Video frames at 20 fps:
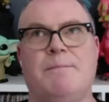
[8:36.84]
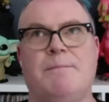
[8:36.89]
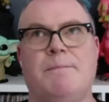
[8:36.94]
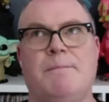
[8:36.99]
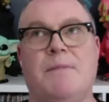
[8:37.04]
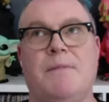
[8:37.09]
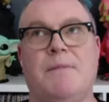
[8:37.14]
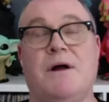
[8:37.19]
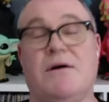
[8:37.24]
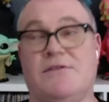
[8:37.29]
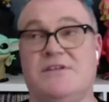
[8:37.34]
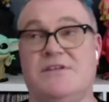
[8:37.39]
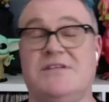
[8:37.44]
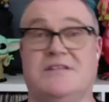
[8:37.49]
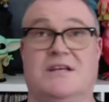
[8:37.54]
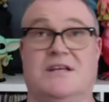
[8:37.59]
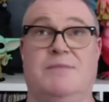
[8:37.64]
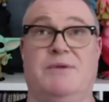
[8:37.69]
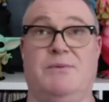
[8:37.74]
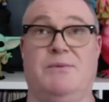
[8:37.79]
This is going to
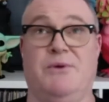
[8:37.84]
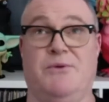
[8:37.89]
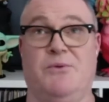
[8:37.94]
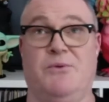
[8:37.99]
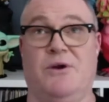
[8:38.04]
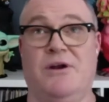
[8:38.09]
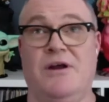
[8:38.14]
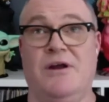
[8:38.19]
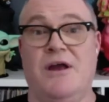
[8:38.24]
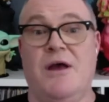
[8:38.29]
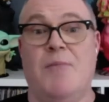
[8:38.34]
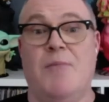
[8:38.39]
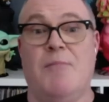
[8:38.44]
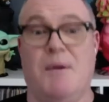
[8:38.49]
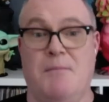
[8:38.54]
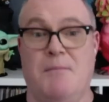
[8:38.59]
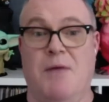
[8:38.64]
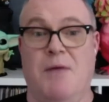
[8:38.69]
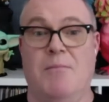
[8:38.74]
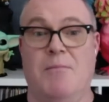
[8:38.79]
be a weird one. My
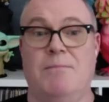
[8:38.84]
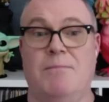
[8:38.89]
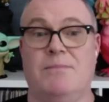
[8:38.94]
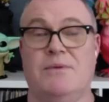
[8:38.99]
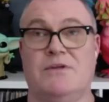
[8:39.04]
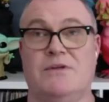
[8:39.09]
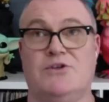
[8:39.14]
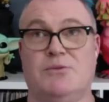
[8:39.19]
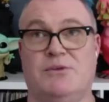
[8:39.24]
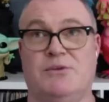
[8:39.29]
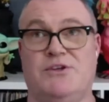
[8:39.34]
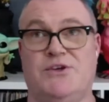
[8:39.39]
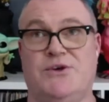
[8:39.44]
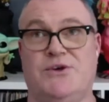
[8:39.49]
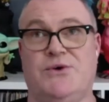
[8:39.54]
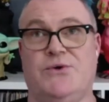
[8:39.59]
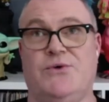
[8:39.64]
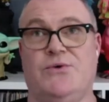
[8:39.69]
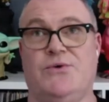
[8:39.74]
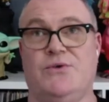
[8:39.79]
mum took me
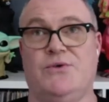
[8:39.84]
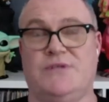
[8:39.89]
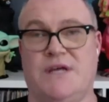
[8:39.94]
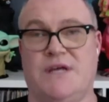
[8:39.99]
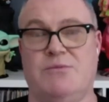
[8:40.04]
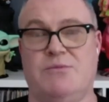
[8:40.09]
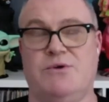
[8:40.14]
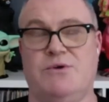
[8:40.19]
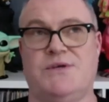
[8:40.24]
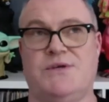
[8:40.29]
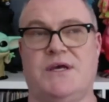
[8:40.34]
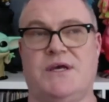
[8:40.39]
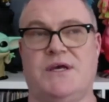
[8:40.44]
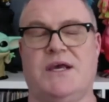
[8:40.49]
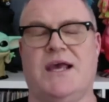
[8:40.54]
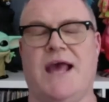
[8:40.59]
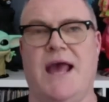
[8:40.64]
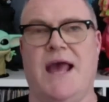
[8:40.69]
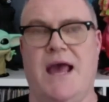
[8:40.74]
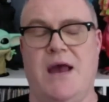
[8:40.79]
to Sound of Music
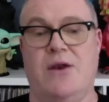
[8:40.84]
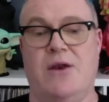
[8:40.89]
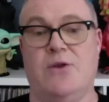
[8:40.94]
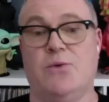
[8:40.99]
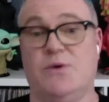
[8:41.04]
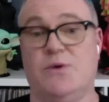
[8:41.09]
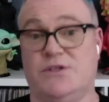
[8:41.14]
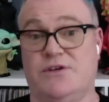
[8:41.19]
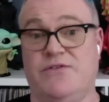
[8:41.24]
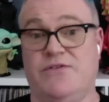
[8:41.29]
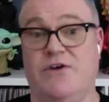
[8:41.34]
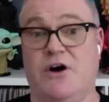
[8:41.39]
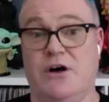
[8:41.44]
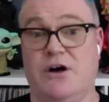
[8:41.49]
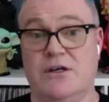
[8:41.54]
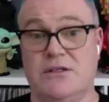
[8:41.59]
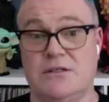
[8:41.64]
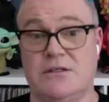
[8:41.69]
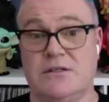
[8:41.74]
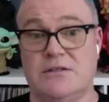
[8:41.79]
and The Wizard of
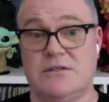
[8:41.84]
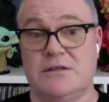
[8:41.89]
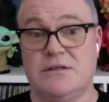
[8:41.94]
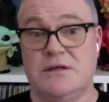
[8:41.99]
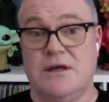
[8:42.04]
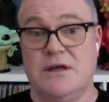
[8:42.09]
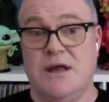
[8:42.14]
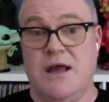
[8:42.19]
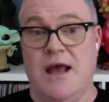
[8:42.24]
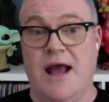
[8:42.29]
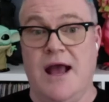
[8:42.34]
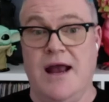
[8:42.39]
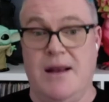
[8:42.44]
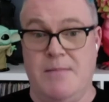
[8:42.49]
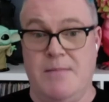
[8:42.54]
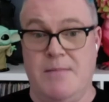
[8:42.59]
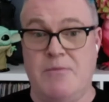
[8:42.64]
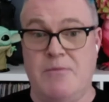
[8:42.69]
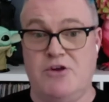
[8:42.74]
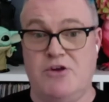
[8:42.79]
Oz. And I remember
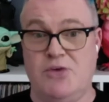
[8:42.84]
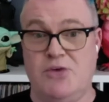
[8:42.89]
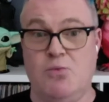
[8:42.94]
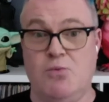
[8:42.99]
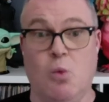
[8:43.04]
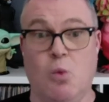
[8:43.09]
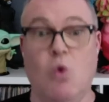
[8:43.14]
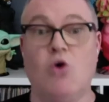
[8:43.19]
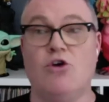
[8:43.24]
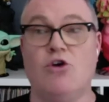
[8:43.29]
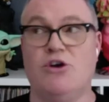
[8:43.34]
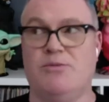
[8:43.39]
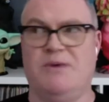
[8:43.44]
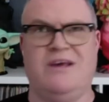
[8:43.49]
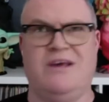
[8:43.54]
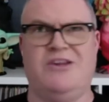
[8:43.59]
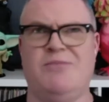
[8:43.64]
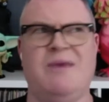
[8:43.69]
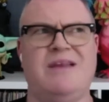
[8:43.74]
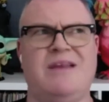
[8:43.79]
she warned me,
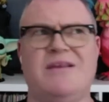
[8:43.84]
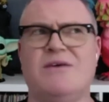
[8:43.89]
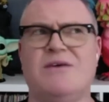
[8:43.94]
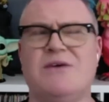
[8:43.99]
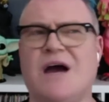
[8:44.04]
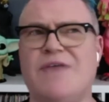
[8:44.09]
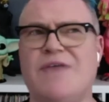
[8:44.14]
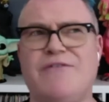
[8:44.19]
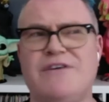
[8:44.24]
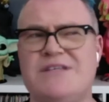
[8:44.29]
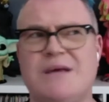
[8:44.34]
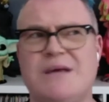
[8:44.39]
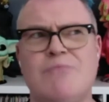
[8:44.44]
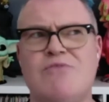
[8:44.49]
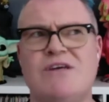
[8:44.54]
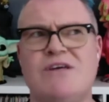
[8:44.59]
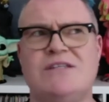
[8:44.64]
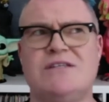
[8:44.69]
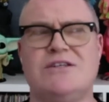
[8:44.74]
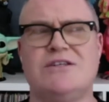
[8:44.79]
for some
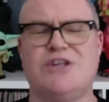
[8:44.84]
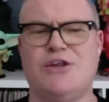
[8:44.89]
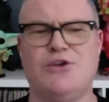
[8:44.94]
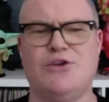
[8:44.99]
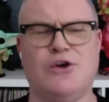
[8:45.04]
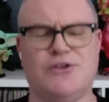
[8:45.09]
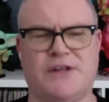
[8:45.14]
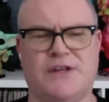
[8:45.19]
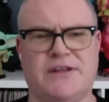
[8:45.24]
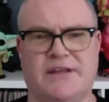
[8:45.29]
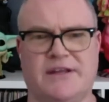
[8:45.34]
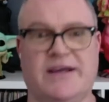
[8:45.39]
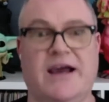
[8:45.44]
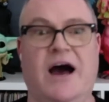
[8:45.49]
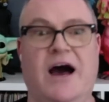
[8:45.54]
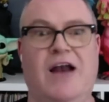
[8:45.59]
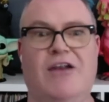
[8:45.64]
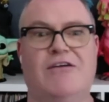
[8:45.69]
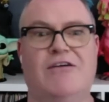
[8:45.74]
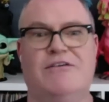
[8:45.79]
reason, she thought that the
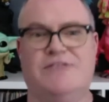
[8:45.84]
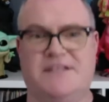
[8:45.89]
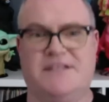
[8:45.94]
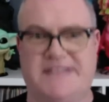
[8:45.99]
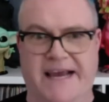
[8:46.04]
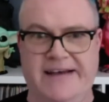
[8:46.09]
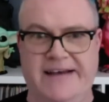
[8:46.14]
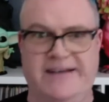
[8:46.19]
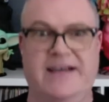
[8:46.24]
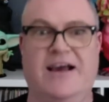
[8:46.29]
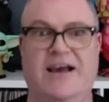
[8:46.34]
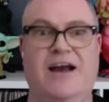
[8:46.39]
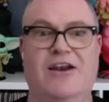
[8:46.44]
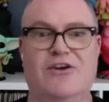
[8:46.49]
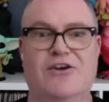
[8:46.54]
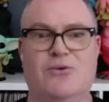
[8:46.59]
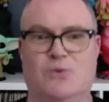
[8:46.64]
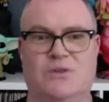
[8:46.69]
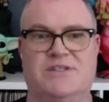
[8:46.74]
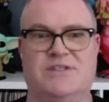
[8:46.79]
Technicolor
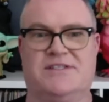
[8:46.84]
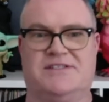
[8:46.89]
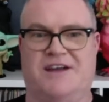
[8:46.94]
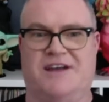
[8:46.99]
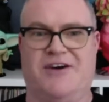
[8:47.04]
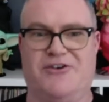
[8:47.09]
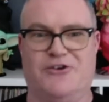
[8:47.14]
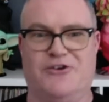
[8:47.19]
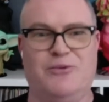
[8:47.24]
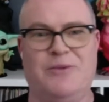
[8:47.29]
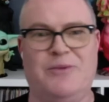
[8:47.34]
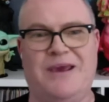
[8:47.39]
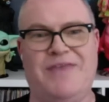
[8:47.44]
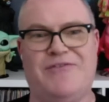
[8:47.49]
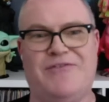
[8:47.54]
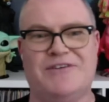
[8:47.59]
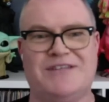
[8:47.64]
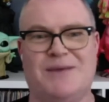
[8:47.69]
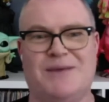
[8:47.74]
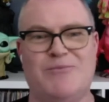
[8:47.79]
would startle me for
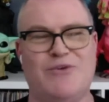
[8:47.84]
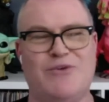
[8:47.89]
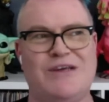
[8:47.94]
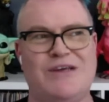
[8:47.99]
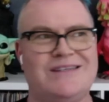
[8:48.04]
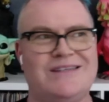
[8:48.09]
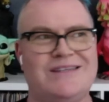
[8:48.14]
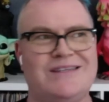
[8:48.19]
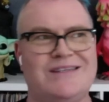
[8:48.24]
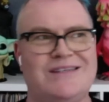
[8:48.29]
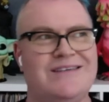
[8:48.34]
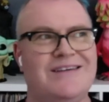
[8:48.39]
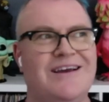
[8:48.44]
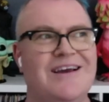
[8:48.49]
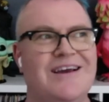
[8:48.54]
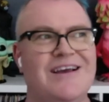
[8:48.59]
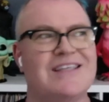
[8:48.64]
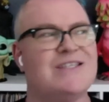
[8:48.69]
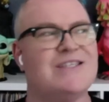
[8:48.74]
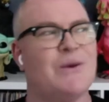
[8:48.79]
some reason.
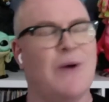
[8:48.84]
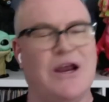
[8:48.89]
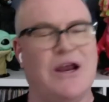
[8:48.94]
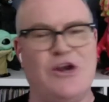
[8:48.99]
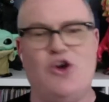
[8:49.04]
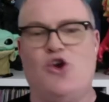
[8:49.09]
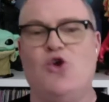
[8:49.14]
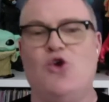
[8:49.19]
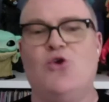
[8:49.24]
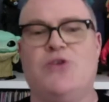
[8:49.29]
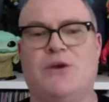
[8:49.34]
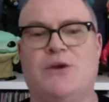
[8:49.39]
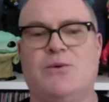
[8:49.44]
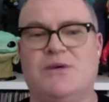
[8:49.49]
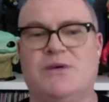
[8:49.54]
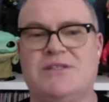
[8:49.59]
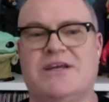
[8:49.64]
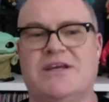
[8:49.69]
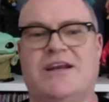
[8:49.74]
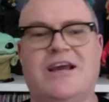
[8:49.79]
So I knew that it was
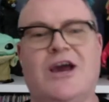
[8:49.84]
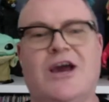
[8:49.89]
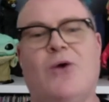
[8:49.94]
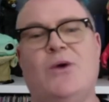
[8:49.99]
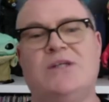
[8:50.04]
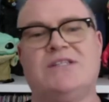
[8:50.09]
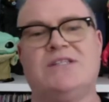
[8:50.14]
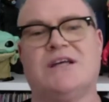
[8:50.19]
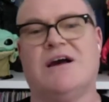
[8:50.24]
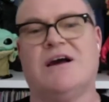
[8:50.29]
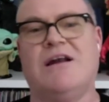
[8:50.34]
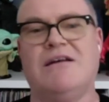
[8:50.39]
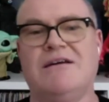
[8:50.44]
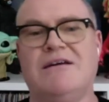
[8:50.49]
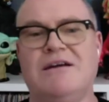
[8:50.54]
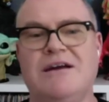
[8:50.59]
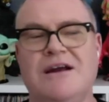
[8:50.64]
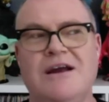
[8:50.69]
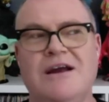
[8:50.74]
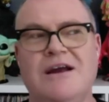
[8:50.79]
going to go into color.
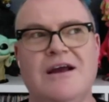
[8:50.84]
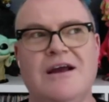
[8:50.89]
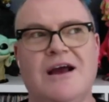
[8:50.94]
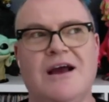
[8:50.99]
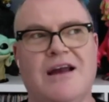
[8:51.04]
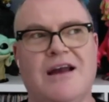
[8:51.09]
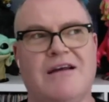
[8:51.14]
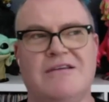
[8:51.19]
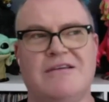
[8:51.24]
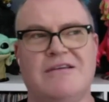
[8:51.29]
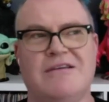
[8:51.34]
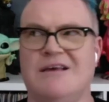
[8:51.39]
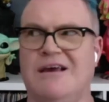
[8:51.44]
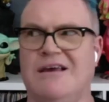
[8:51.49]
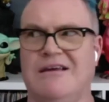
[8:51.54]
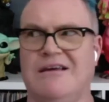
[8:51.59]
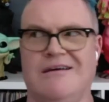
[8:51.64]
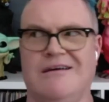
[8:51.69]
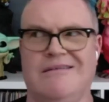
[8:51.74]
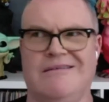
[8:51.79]
And I was like,
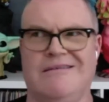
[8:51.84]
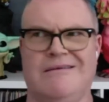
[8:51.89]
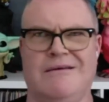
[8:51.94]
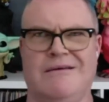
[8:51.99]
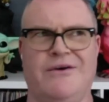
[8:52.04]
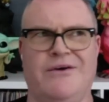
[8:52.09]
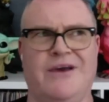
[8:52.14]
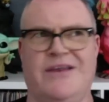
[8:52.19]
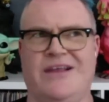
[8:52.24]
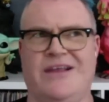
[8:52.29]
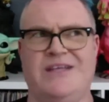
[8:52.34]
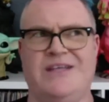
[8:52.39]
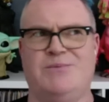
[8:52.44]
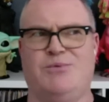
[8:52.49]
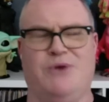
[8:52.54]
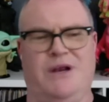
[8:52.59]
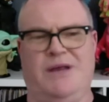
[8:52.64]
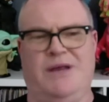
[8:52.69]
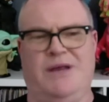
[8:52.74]
okay, that's pretty, but